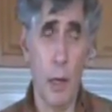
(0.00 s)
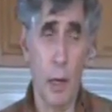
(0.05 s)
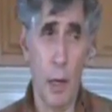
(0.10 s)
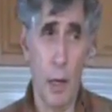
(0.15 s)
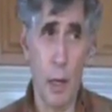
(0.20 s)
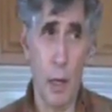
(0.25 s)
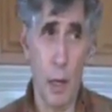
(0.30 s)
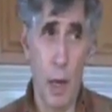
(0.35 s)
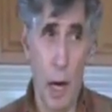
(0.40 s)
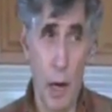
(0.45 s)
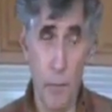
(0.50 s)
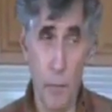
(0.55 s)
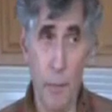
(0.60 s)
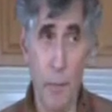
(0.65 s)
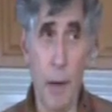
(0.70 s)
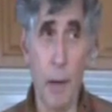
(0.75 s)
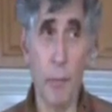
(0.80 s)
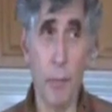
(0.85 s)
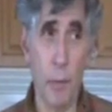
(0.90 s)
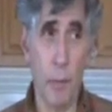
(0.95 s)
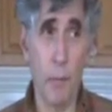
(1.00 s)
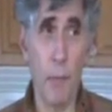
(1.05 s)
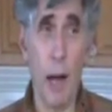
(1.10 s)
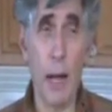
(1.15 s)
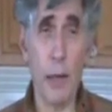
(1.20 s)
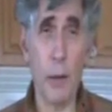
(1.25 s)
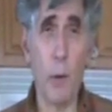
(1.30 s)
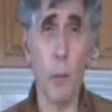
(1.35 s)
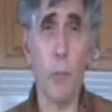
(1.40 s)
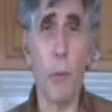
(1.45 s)
I remember
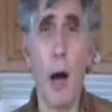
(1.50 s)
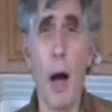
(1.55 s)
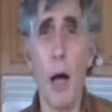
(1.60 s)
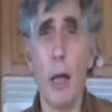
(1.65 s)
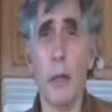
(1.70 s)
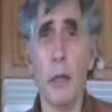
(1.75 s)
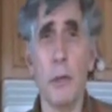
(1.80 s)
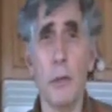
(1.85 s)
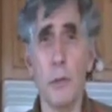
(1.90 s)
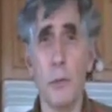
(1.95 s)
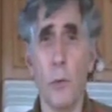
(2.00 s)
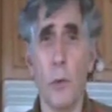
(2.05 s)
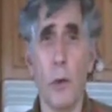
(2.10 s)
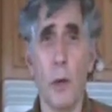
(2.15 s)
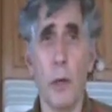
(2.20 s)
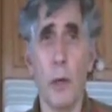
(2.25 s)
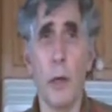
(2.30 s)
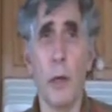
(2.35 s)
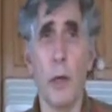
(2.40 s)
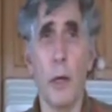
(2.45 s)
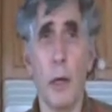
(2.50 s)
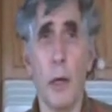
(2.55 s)
Michael Pollan's work.